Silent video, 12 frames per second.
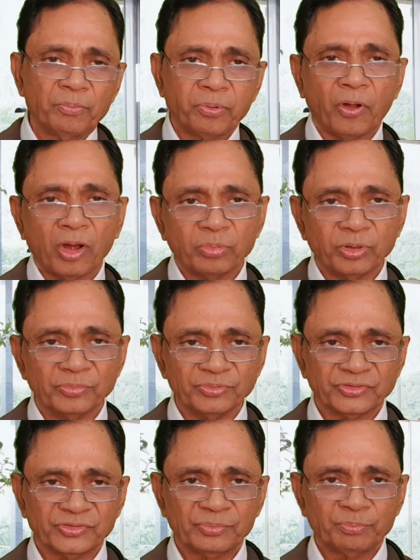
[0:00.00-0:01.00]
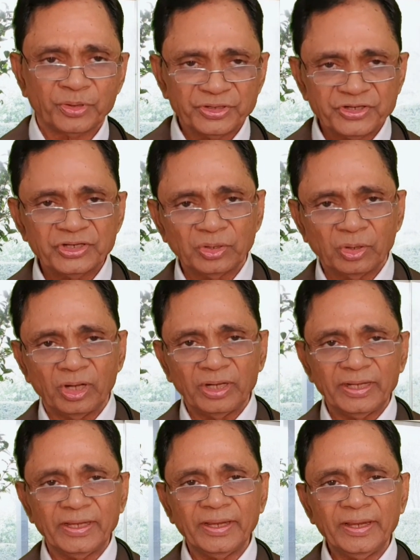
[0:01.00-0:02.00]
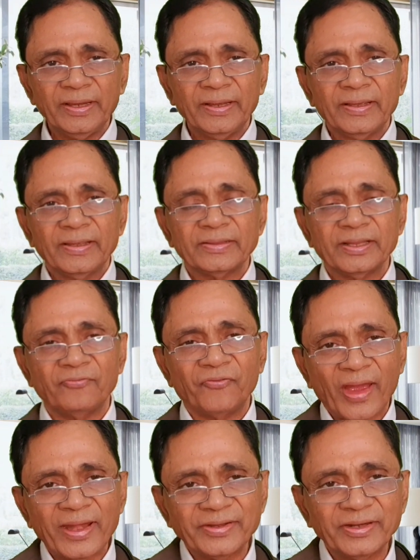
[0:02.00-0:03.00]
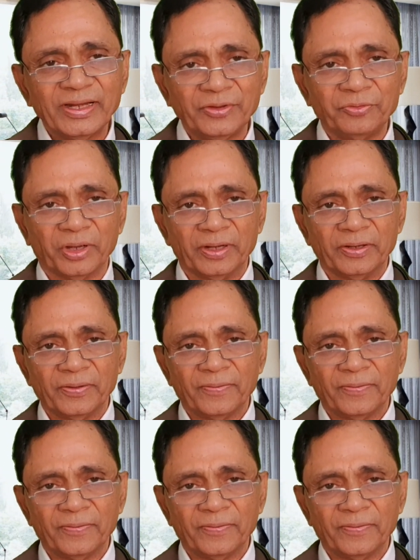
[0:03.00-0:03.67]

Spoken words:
problems, particularly the fatty liver.